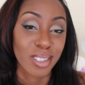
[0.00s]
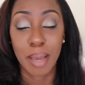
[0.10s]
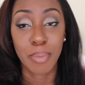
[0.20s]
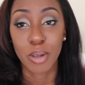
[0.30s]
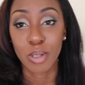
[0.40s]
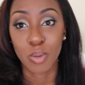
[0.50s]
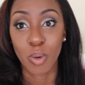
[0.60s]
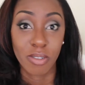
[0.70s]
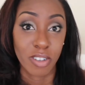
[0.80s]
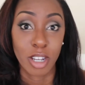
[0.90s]
I post
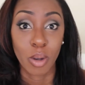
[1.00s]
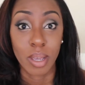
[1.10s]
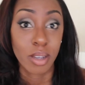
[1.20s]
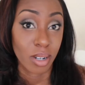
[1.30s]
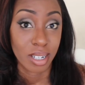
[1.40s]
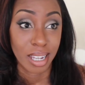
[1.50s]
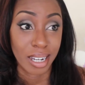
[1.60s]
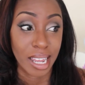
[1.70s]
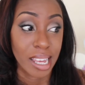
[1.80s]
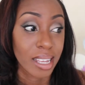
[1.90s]
1 video a week on a Sunday,